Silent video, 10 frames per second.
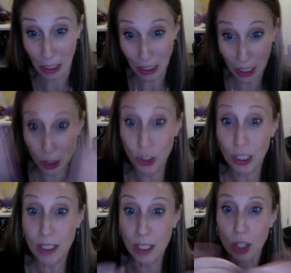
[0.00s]
like
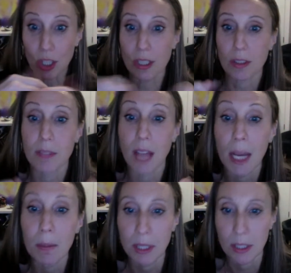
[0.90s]
sheets and sheets of
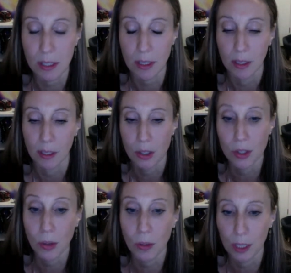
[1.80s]
diamonds
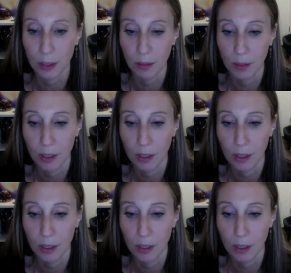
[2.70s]
sewn in.